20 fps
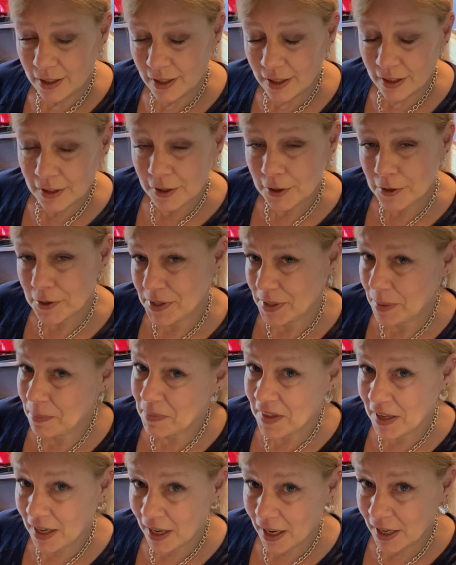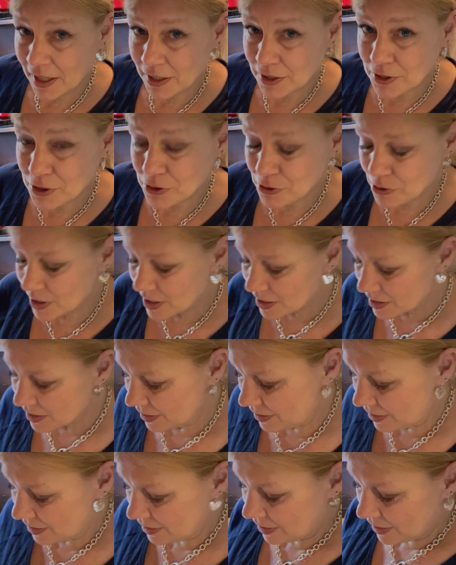a little something extra,
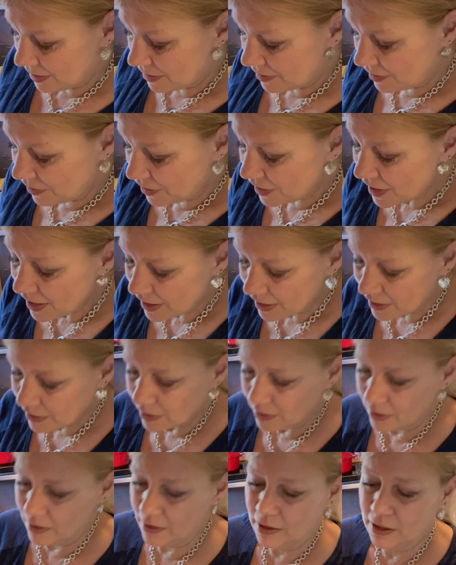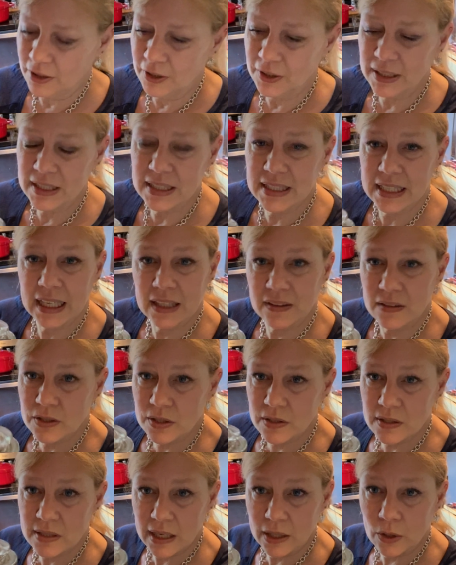then you can take,
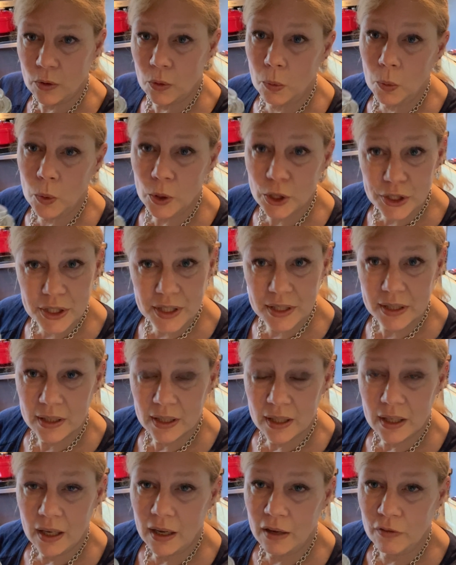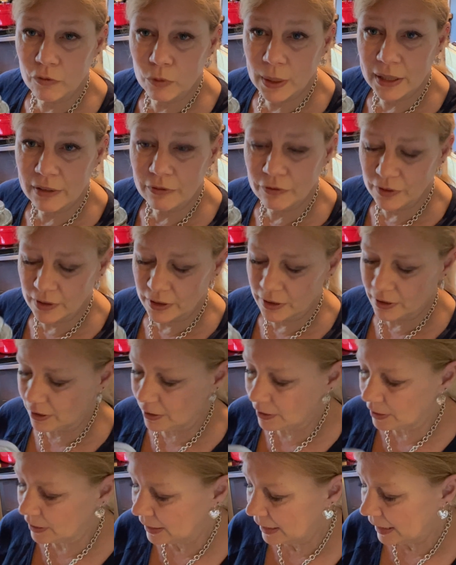this is a quart of white
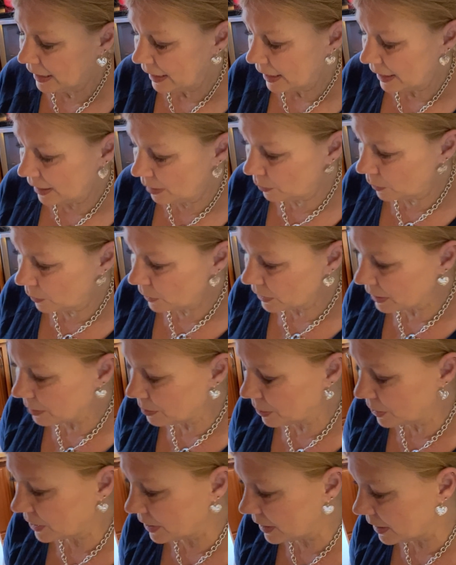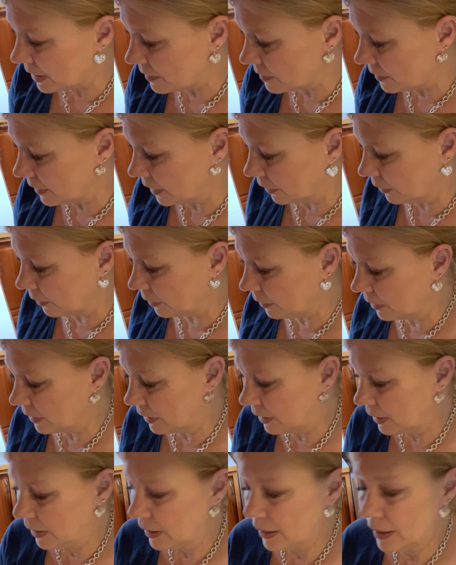vinegar and what I put in there
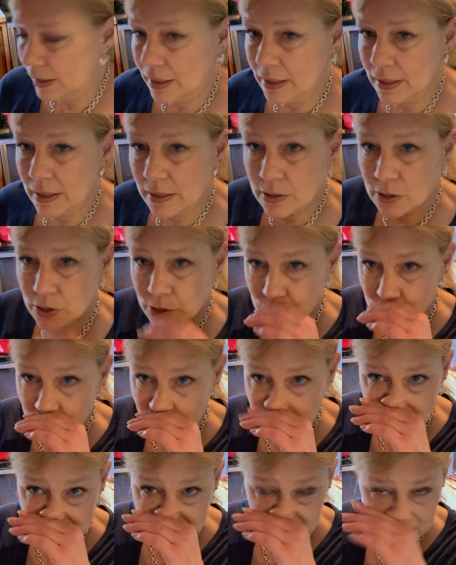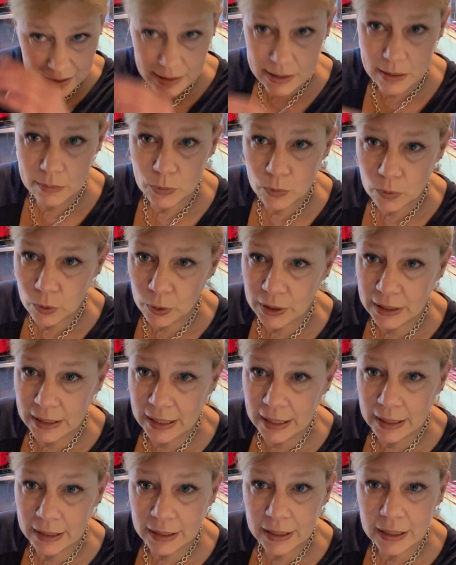is just some
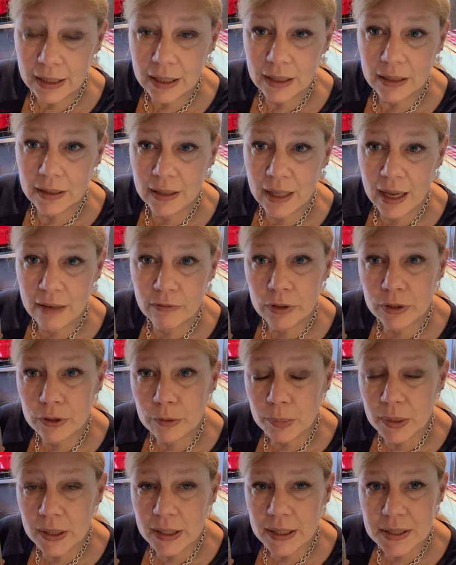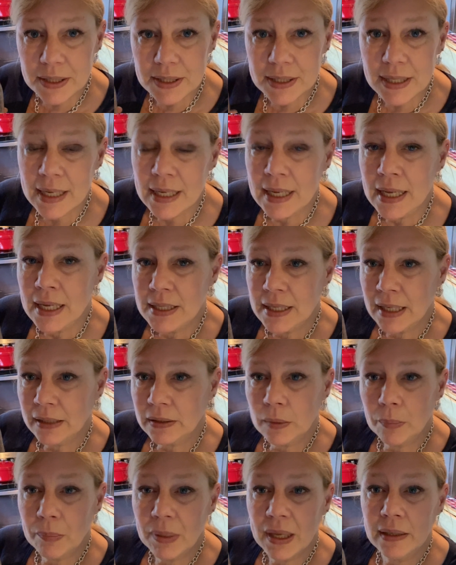organic lavender buds. Now,
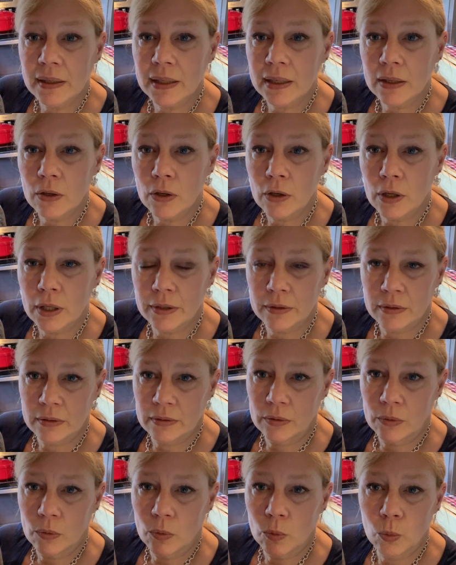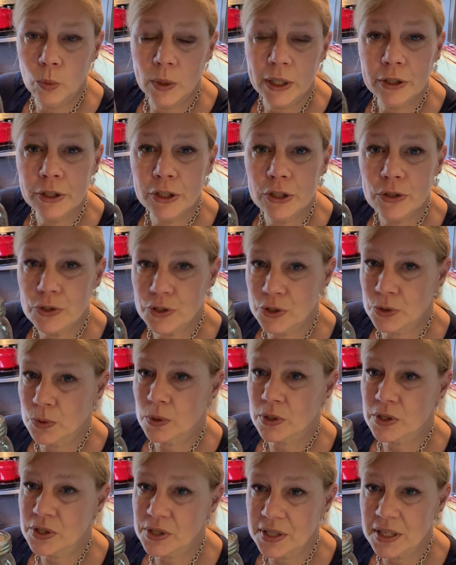depending on where you
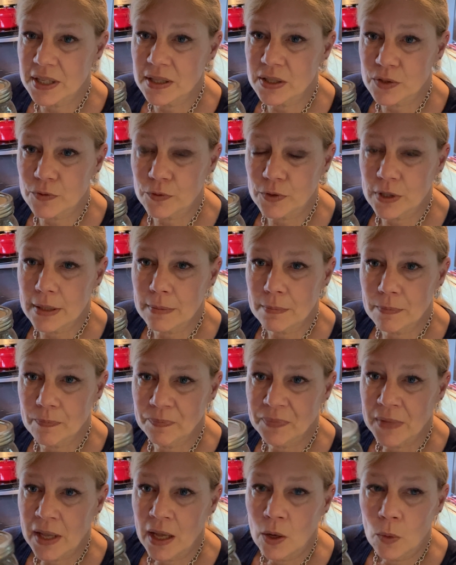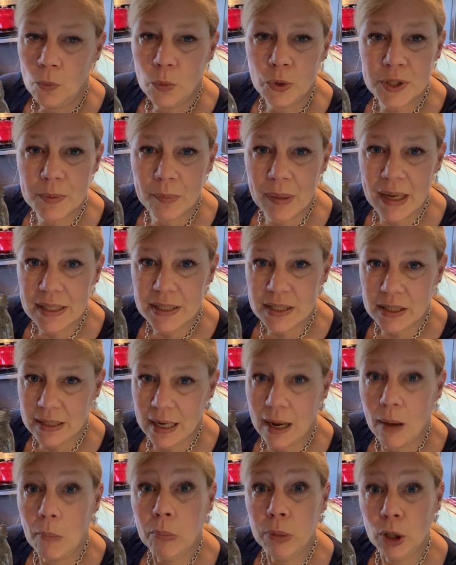source these from will depend on
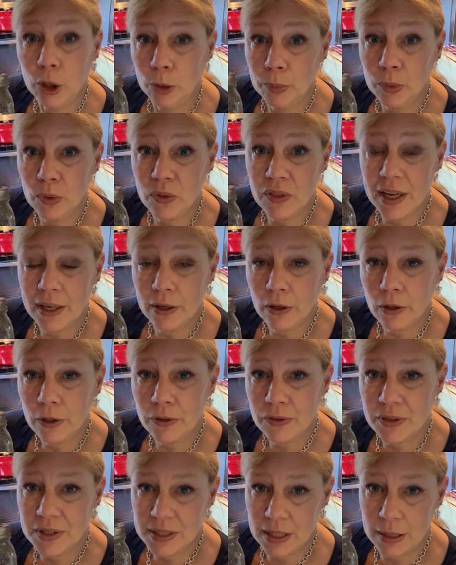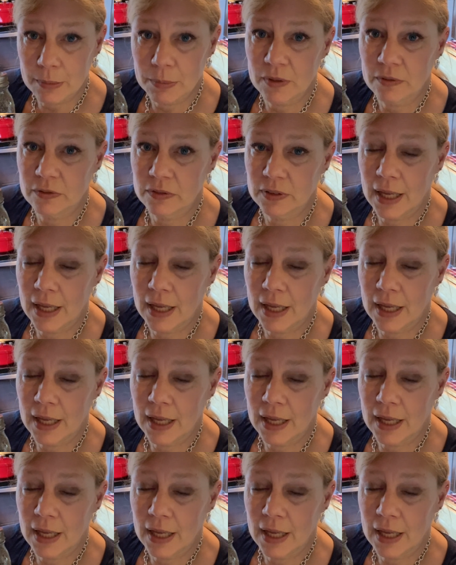how purple they are, the type of